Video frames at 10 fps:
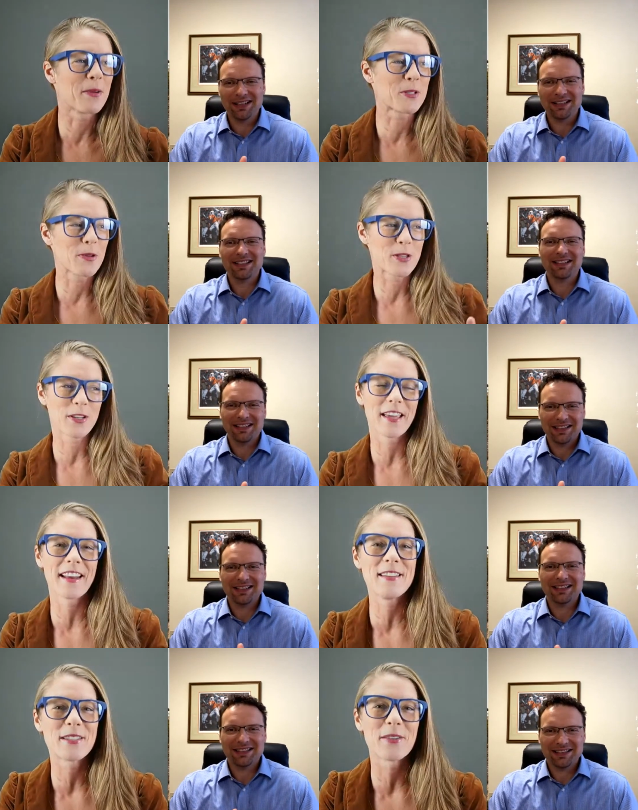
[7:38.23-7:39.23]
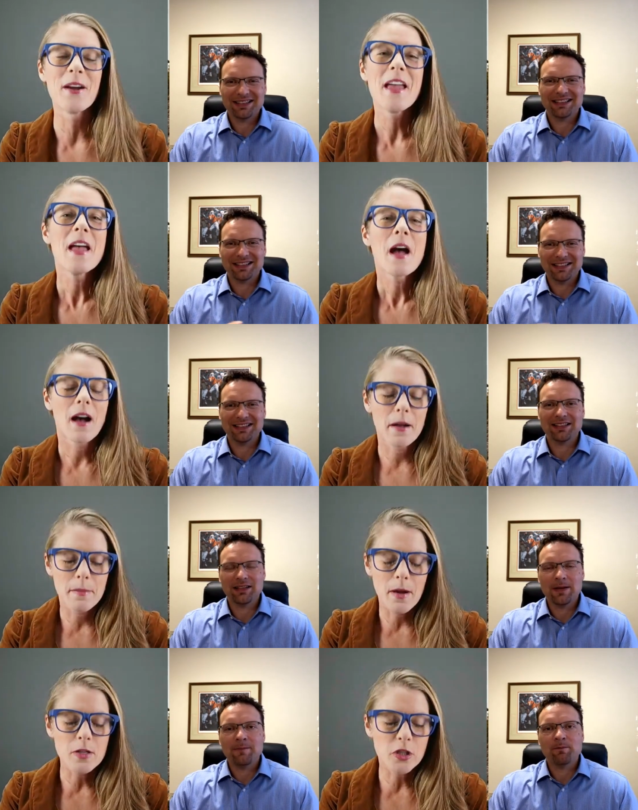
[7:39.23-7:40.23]
Speaker 1: which we should get into.
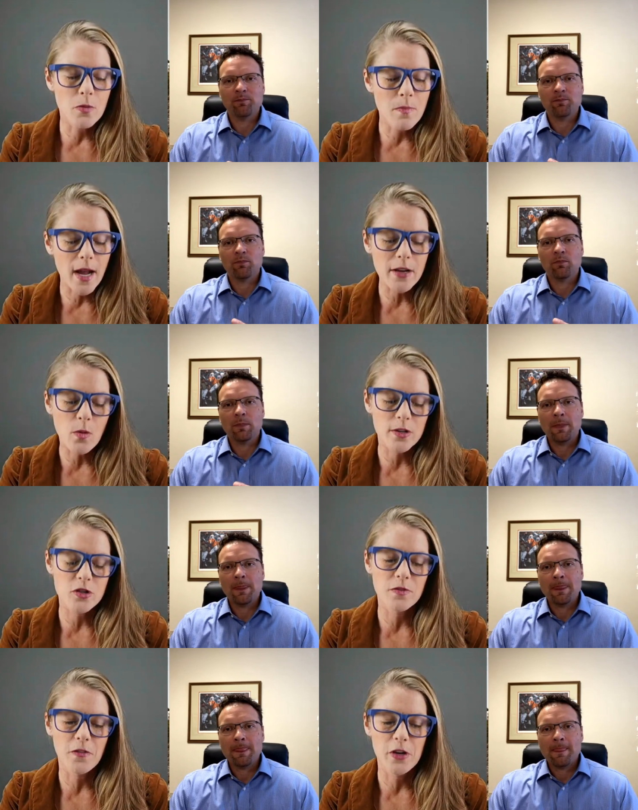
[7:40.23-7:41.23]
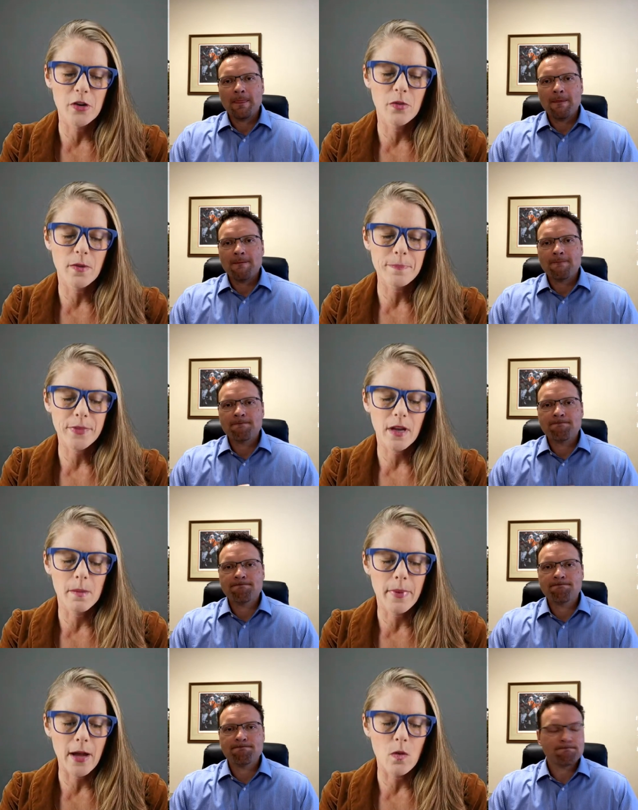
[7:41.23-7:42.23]
Um, so, my question for you
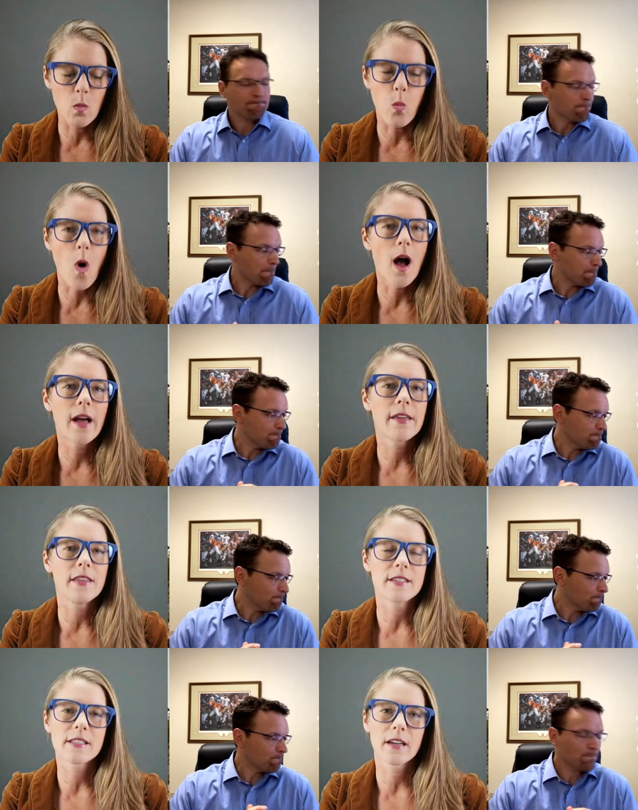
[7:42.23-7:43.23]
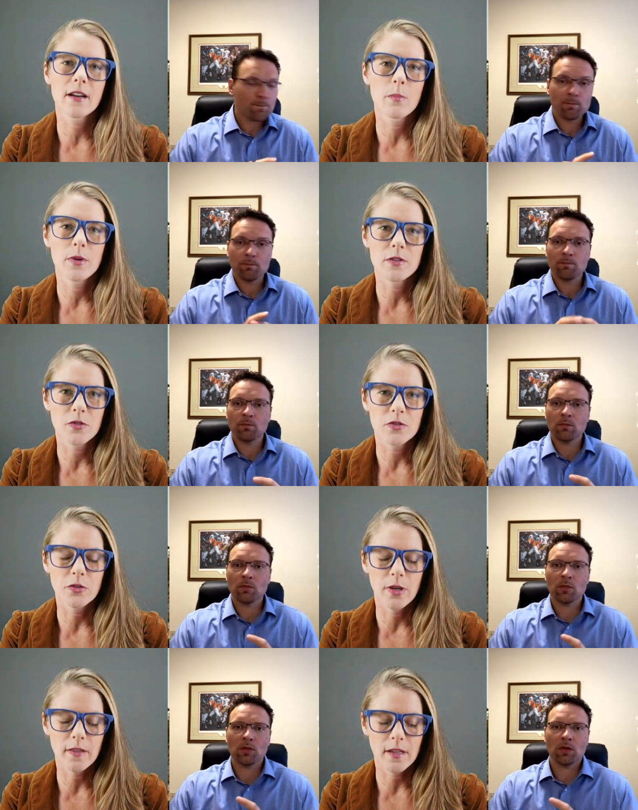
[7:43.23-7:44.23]
about why these tech companies are
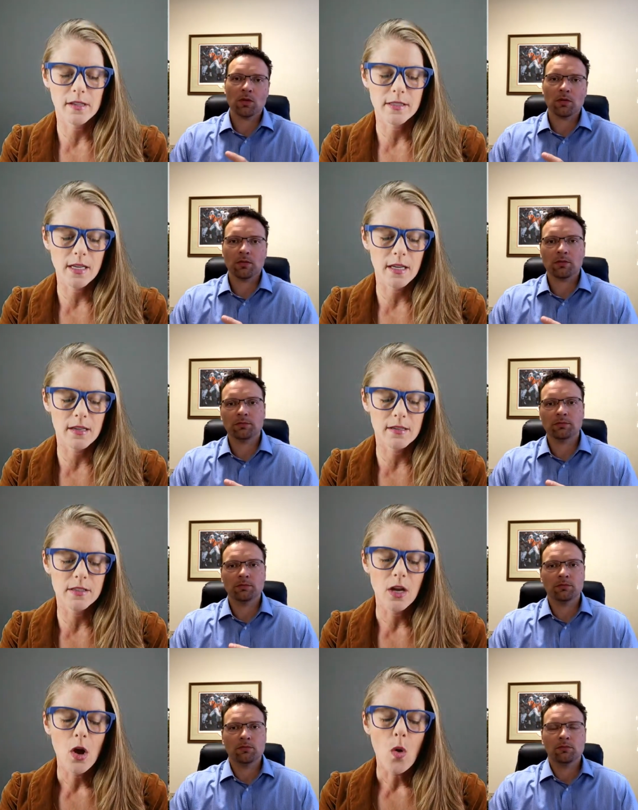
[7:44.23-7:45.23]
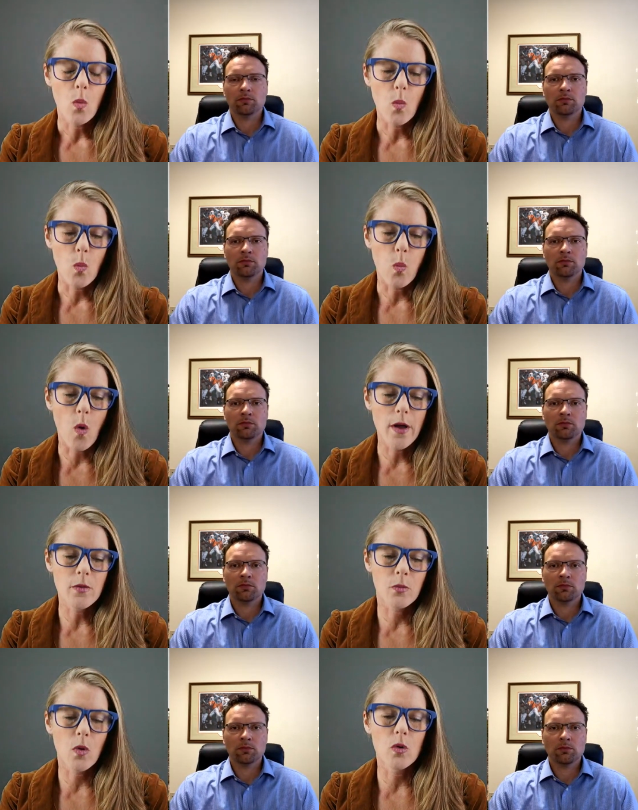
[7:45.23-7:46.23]
doing this is
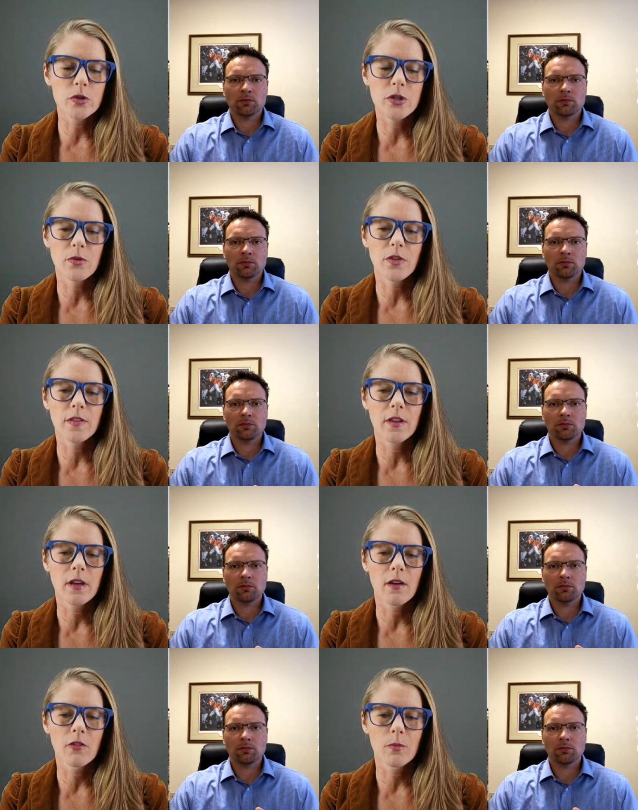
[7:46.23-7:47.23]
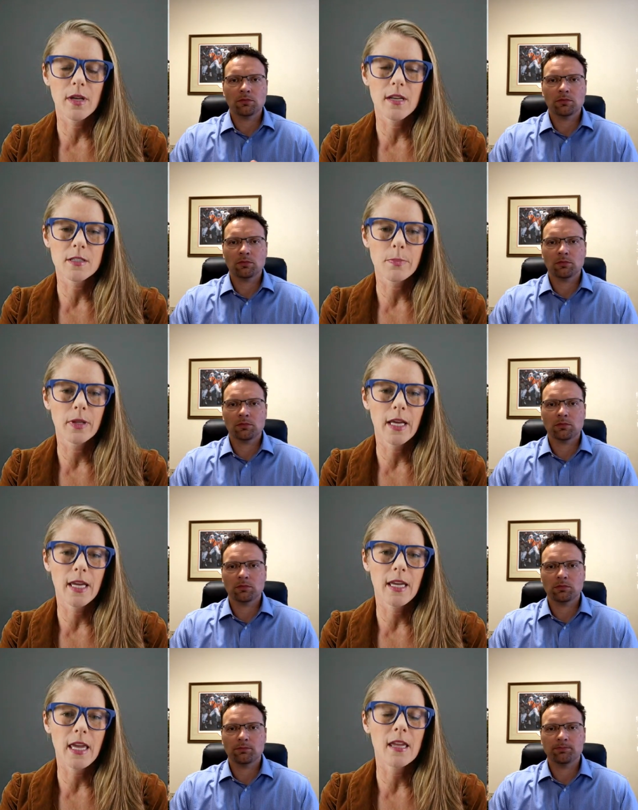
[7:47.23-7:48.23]
what role do you think the government is
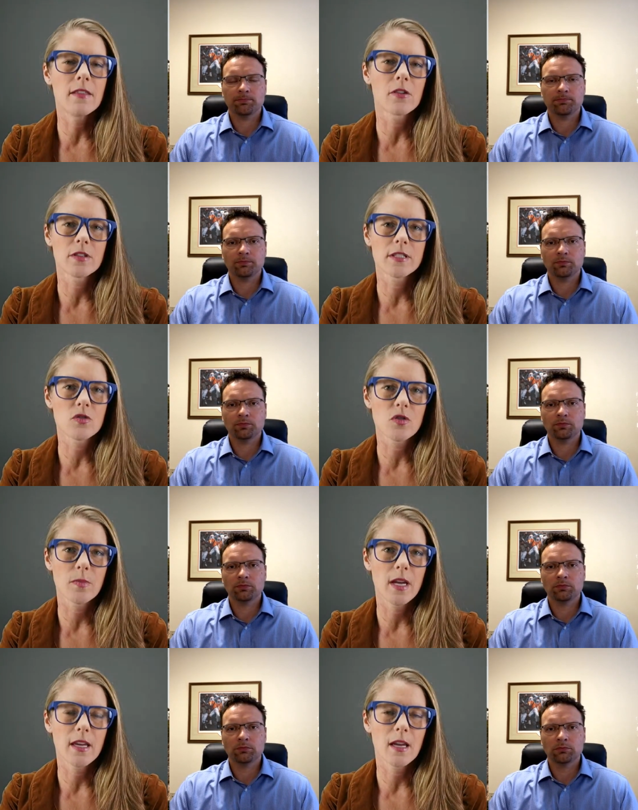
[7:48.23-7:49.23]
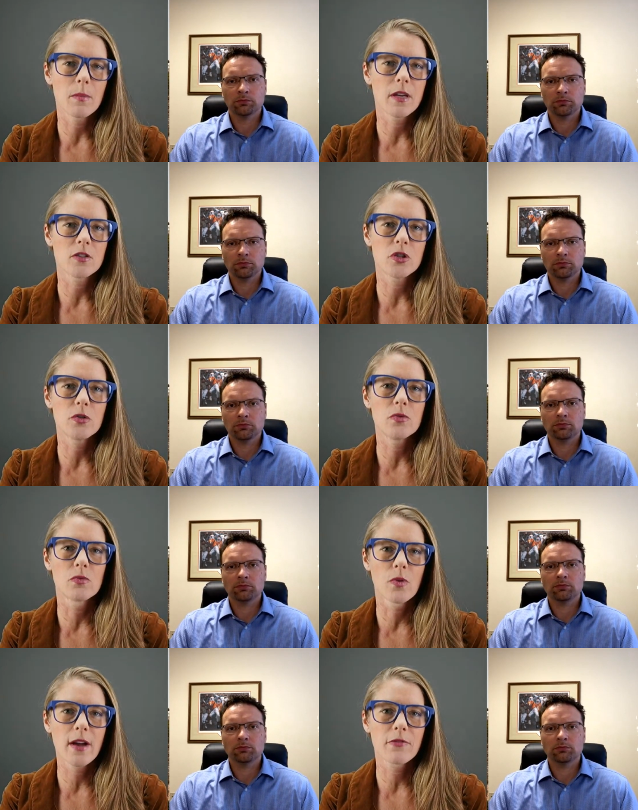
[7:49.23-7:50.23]
playing in their decision making because you
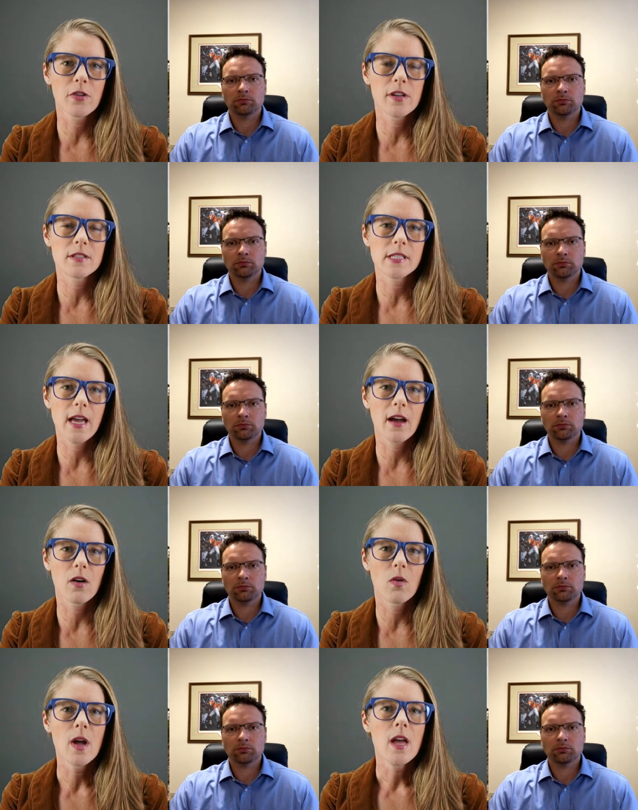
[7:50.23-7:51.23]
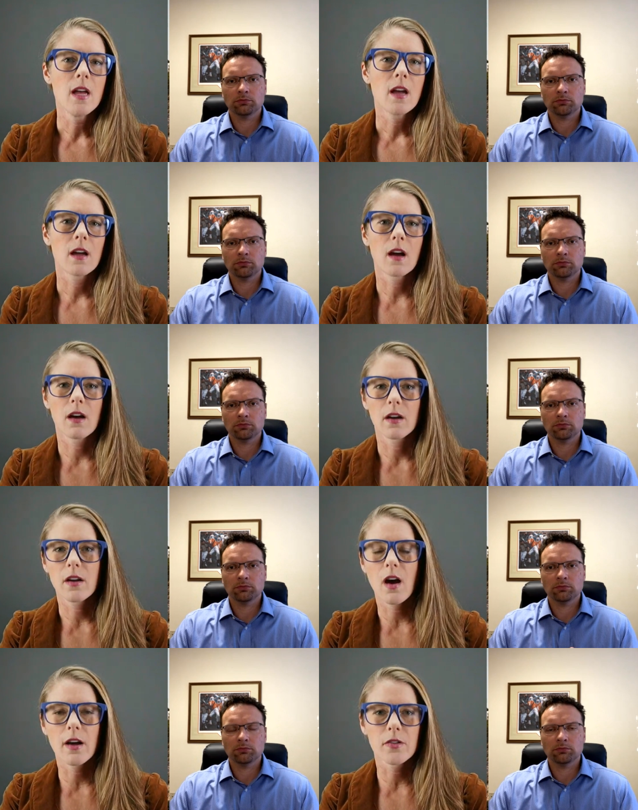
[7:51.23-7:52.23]
referenced how uh,
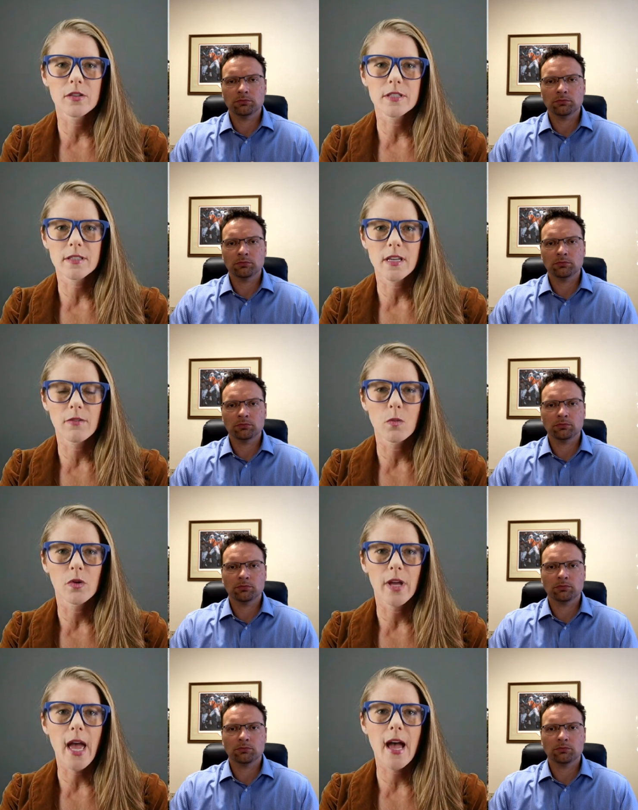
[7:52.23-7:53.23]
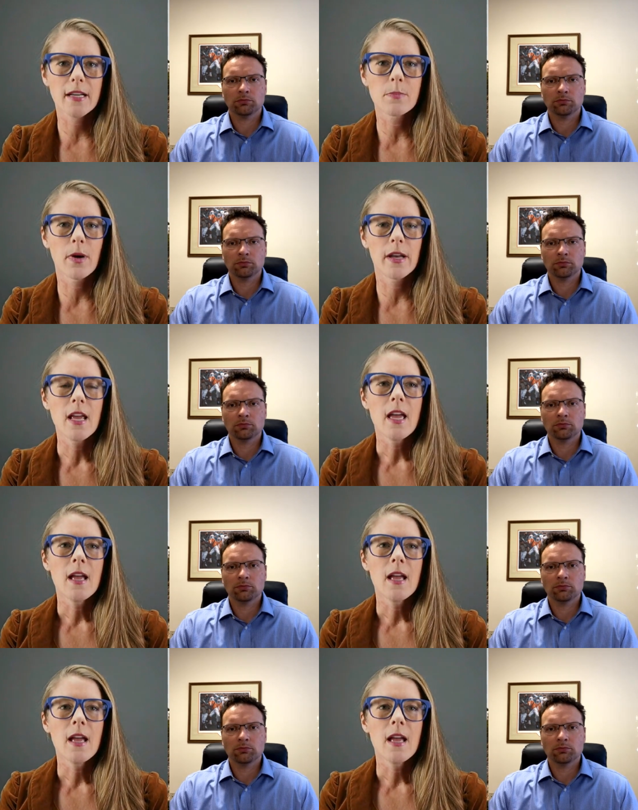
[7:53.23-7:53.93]
Congress doesn't have the will to act, but